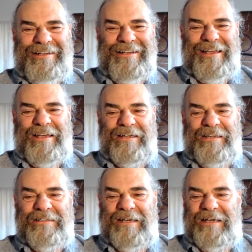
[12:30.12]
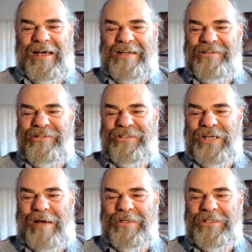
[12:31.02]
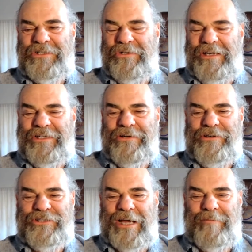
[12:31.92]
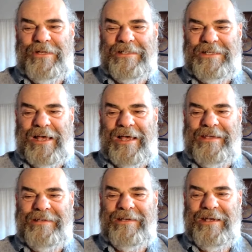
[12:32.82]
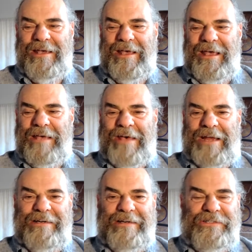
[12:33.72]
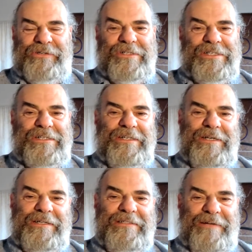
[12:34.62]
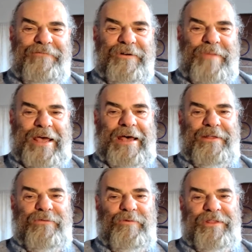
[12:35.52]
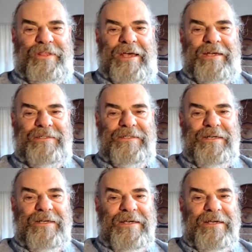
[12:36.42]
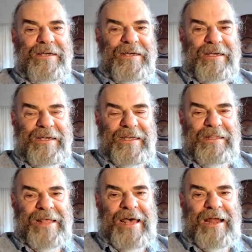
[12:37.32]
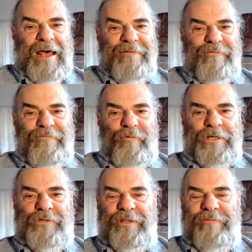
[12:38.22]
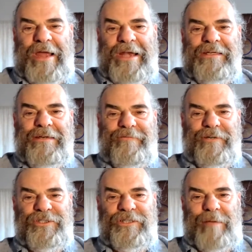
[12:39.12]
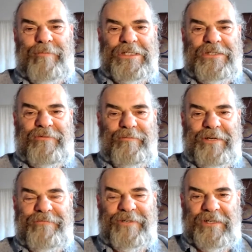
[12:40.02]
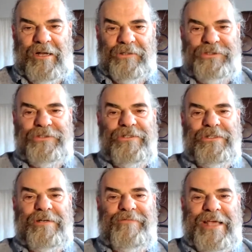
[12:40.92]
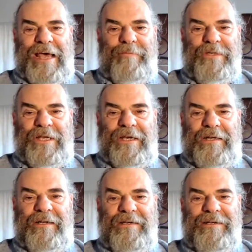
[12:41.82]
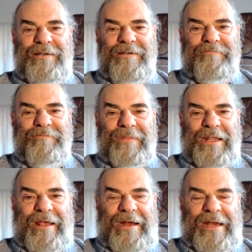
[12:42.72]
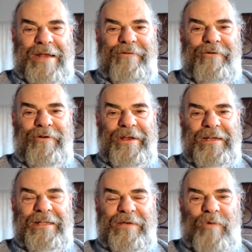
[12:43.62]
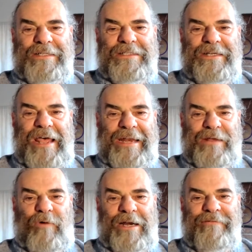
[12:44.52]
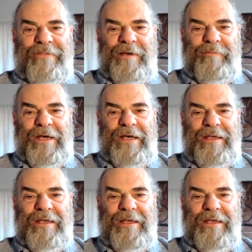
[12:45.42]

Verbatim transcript: And under shamans, tutelage under shamans, I have had an interesting, different path with that, in that I've worked with many different shamans from different cultures of the Amazon. And I never really went to any one of them.